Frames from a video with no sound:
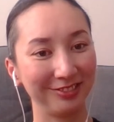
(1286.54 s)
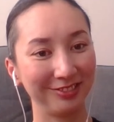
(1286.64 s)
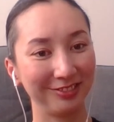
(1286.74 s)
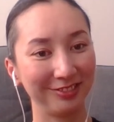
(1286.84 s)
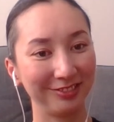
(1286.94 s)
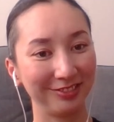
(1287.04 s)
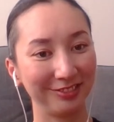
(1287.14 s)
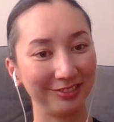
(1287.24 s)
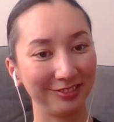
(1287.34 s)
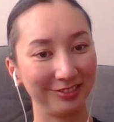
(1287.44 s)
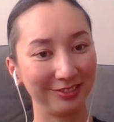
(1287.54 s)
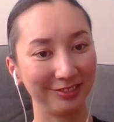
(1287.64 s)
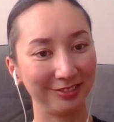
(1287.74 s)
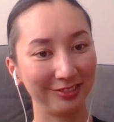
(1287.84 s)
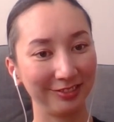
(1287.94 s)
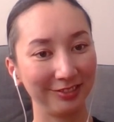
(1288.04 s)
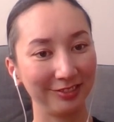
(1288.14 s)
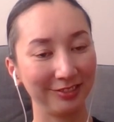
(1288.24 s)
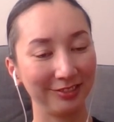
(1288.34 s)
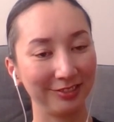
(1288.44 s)

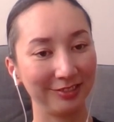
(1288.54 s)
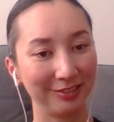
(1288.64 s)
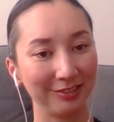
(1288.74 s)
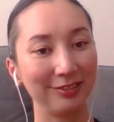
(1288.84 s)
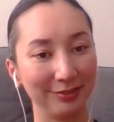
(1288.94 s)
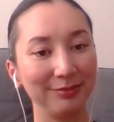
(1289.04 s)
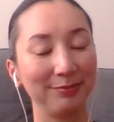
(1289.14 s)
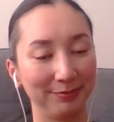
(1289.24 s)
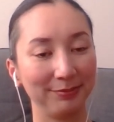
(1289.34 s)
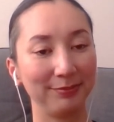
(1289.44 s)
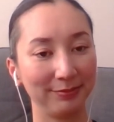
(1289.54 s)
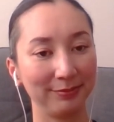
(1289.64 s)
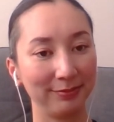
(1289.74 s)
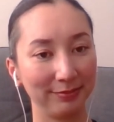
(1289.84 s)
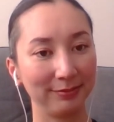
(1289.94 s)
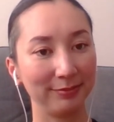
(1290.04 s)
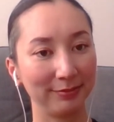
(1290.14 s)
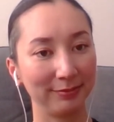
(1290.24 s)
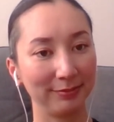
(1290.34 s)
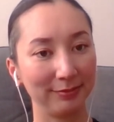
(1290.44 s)

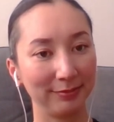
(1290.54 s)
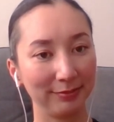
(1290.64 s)
This person isn't speaking.